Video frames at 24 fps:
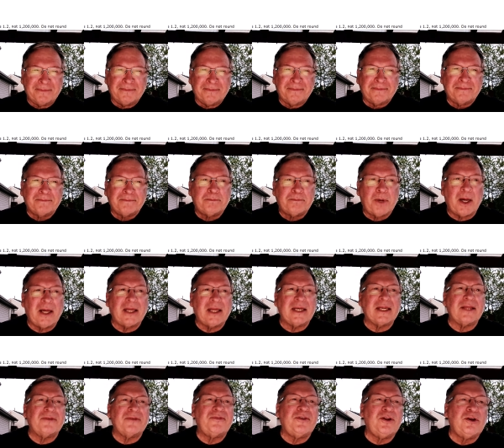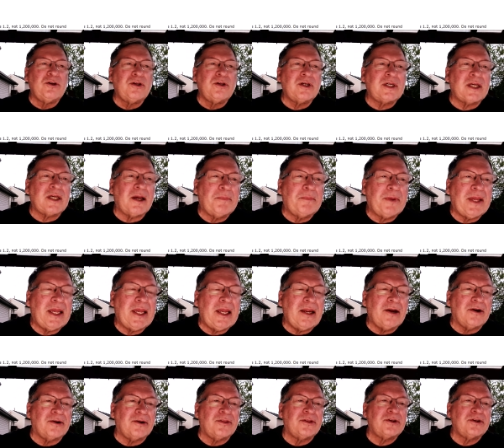But if you look up here,
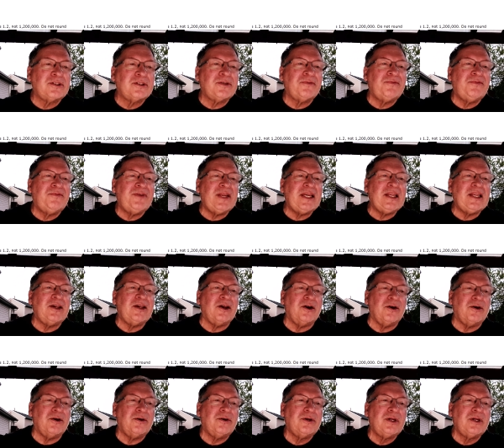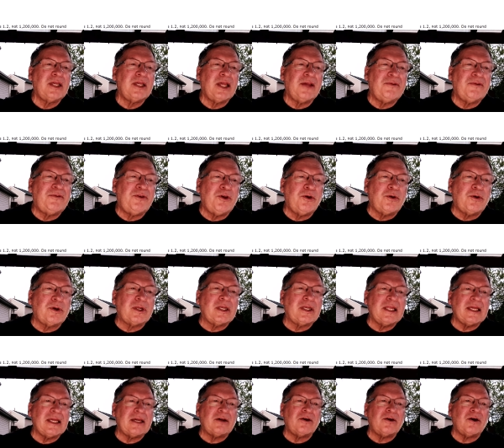there's a video. If you click
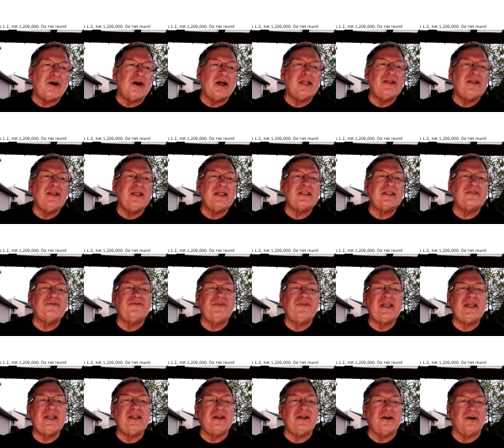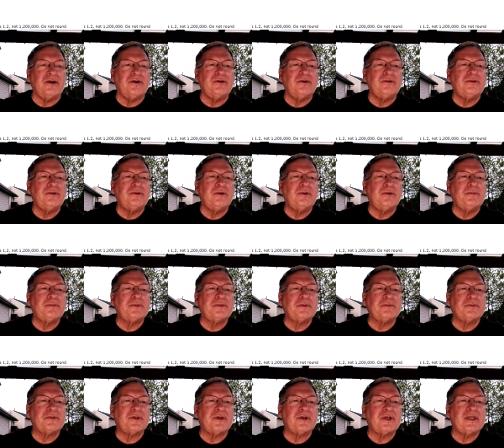on this video, whoops, I'm
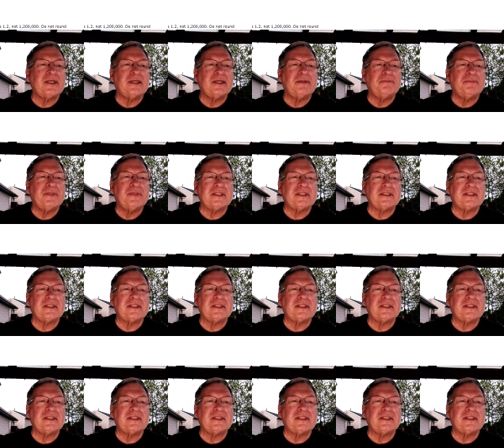sorry, I missed it.